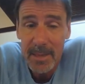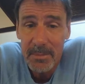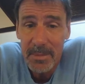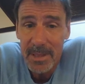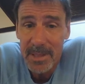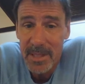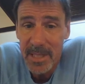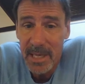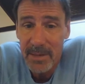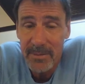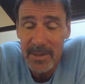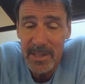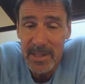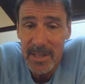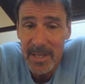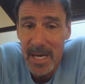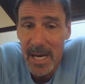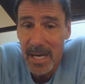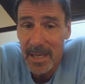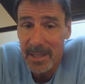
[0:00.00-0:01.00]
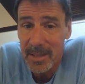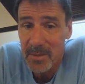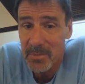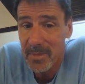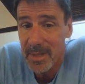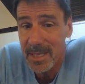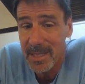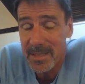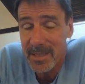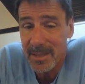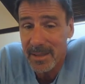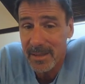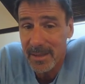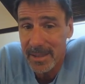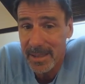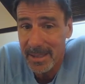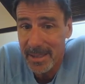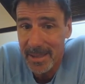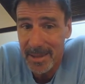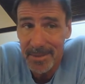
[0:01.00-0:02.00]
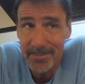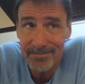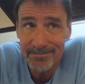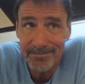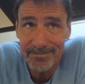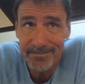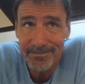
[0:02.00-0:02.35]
But safety stock is basically